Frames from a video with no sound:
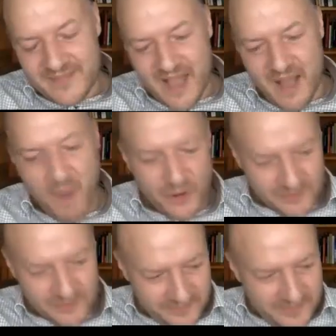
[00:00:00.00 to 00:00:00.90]

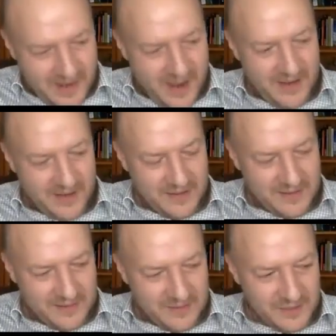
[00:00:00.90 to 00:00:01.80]
model
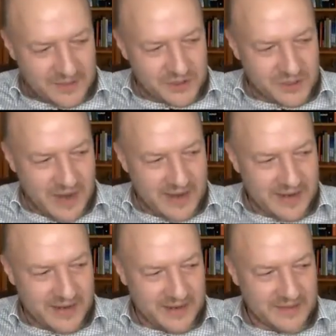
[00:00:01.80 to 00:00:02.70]
which
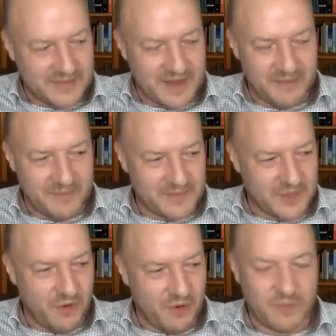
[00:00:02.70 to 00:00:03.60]
I developed
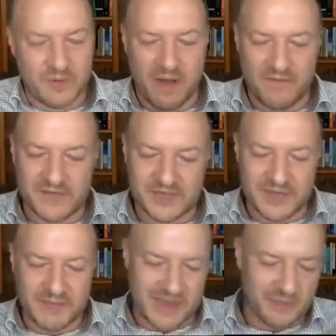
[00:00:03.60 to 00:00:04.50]
for
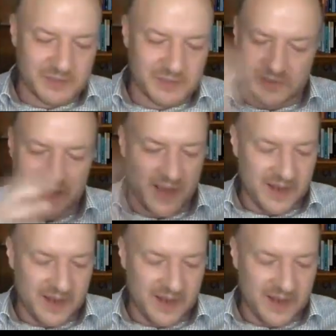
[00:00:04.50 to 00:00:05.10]
Zimke, which was a